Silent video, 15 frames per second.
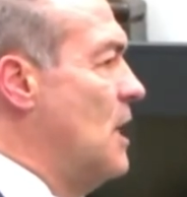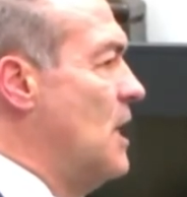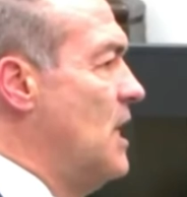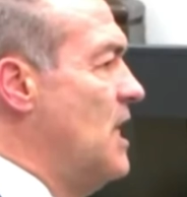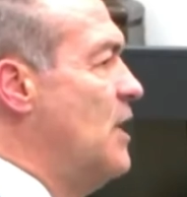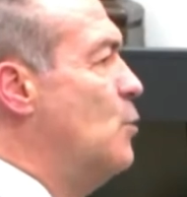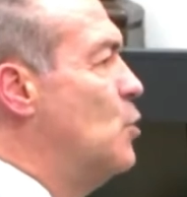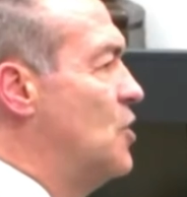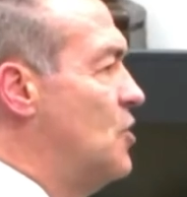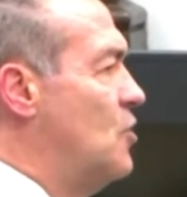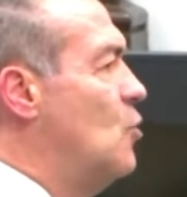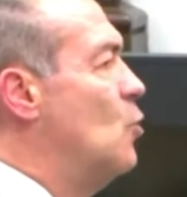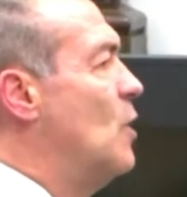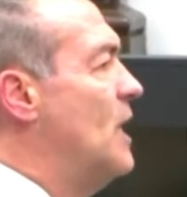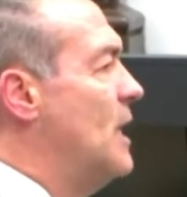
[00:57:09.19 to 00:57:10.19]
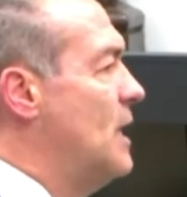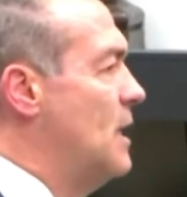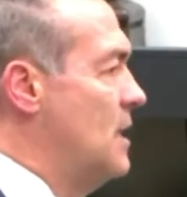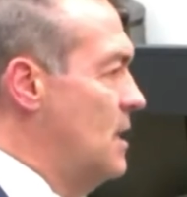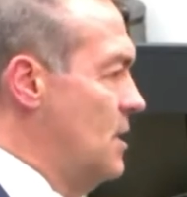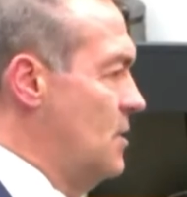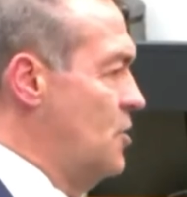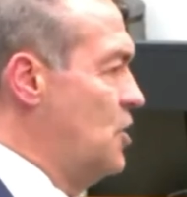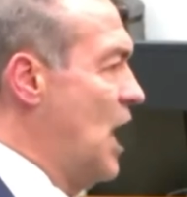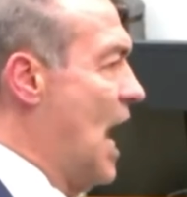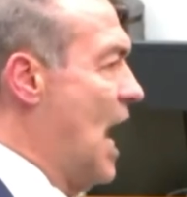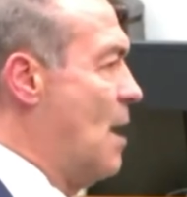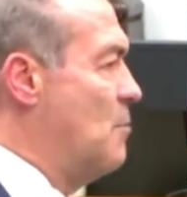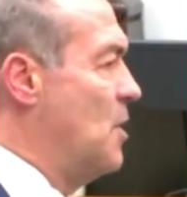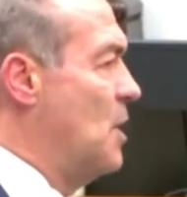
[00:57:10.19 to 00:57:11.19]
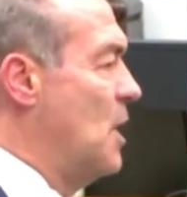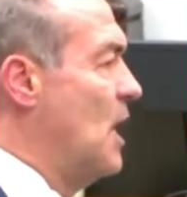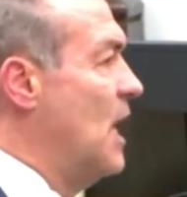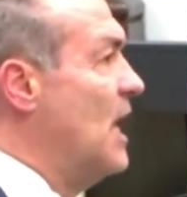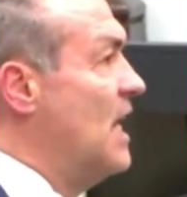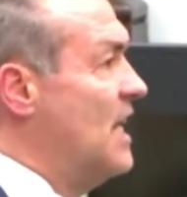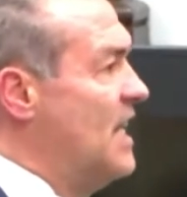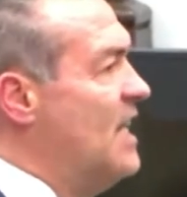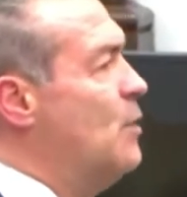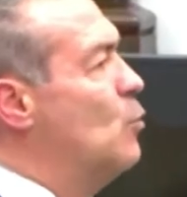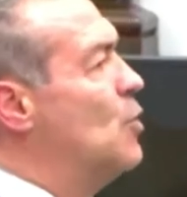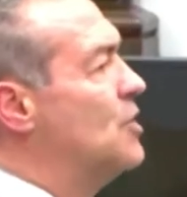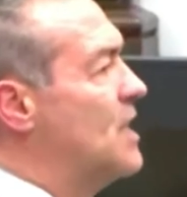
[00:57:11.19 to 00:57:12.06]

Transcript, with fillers: He was doing his job. He will